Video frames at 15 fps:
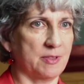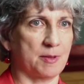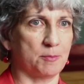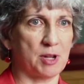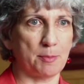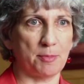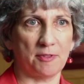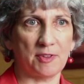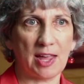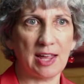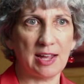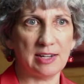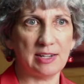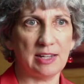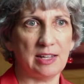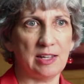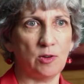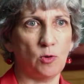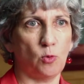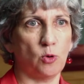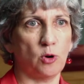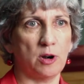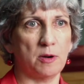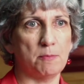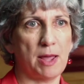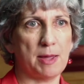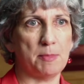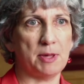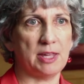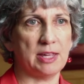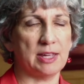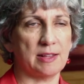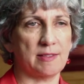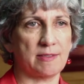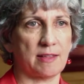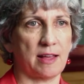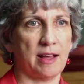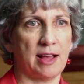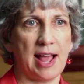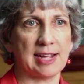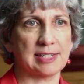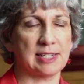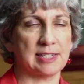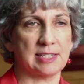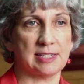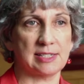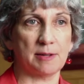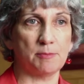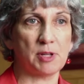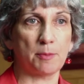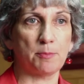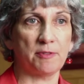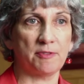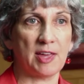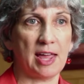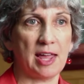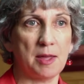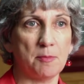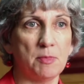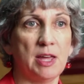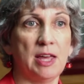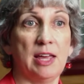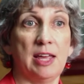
some type of candy or maybe it's uh, access to some type of game,